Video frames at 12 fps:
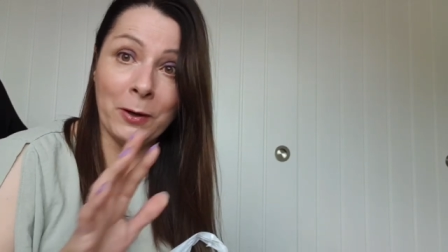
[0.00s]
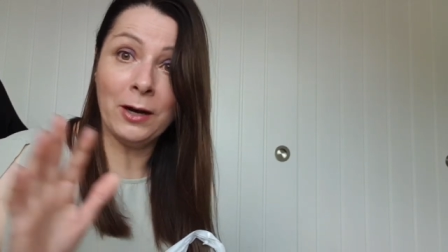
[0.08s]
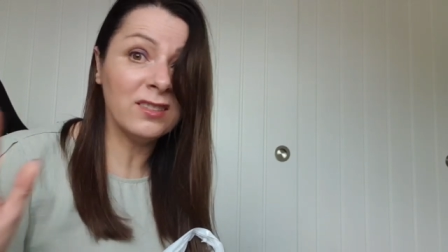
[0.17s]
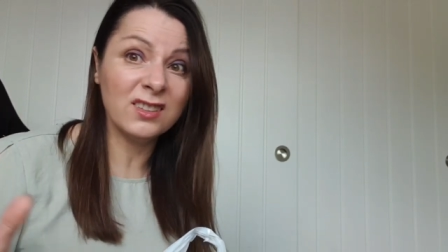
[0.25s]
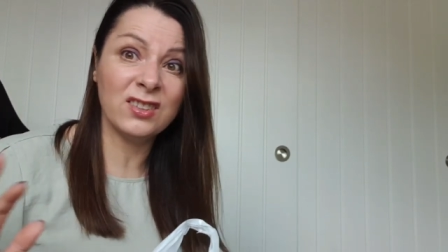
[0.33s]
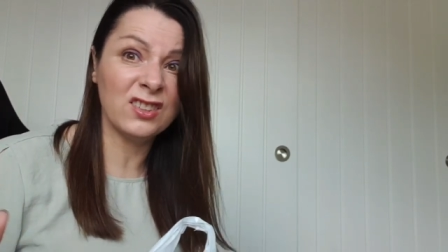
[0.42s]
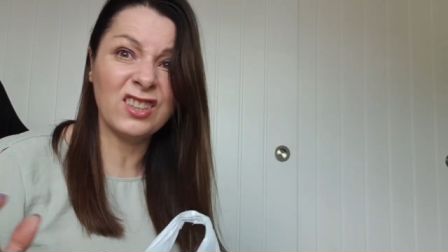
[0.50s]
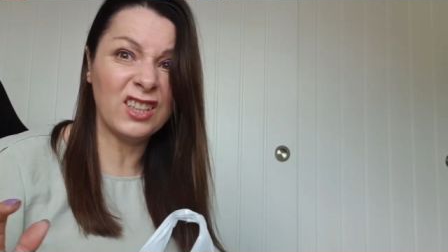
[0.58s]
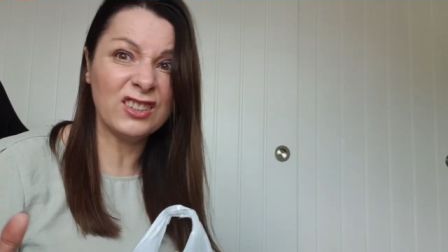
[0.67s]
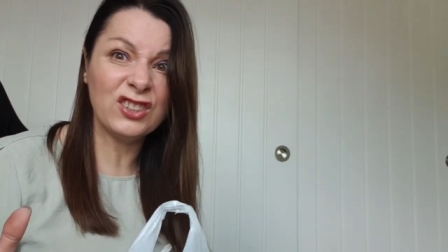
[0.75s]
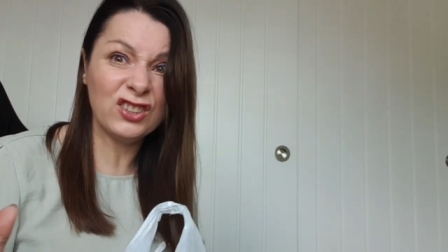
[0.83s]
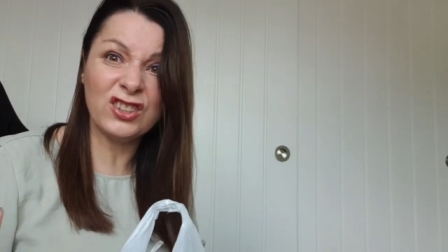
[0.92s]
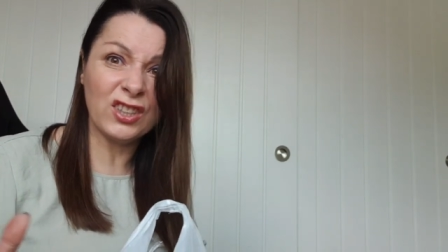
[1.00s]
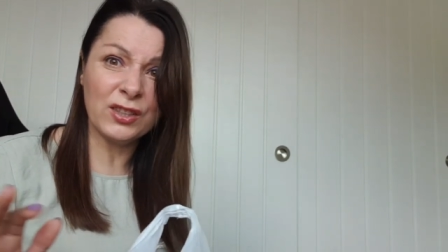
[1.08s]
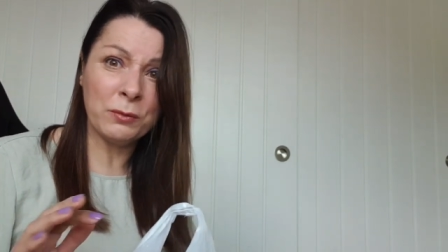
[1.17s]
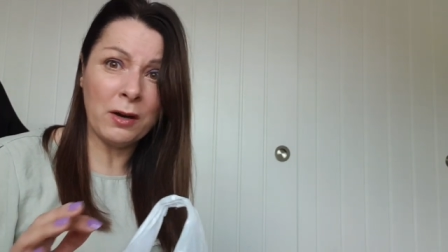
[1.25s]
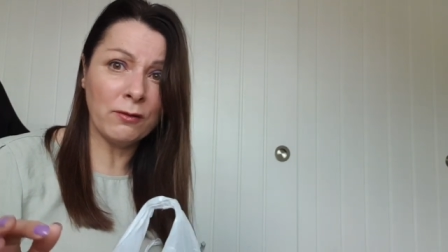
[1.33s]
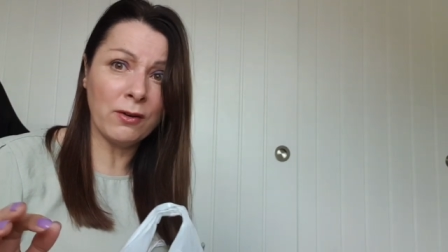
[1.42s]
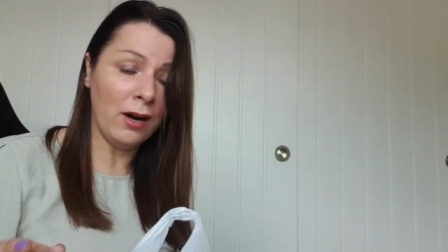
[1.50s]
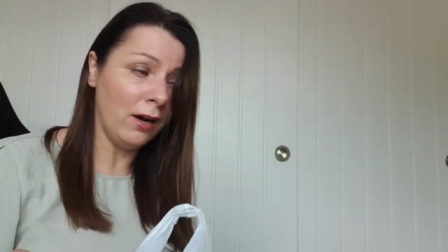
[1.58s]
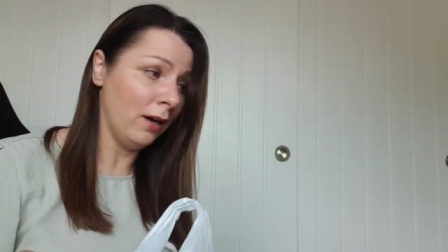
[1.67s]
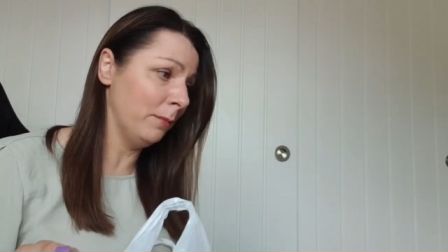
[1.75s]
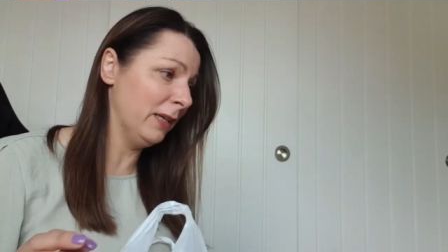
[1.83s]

but I'll just, I'll just show you what I've got.